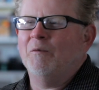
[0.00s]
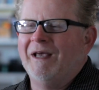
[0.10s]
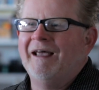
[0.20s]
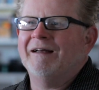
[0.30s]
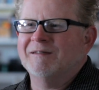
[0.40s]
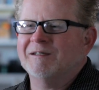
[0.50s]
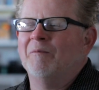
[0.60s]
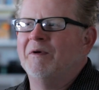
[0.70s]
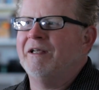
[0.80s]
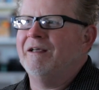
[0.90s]
We had
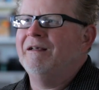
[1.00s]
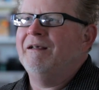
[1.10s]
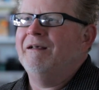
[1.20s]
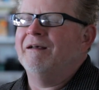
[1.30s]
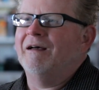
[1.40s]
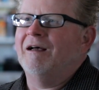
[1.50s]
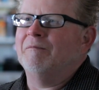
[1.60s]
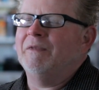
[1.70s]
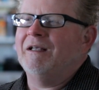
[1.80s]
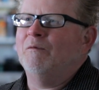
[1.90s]
somebody um,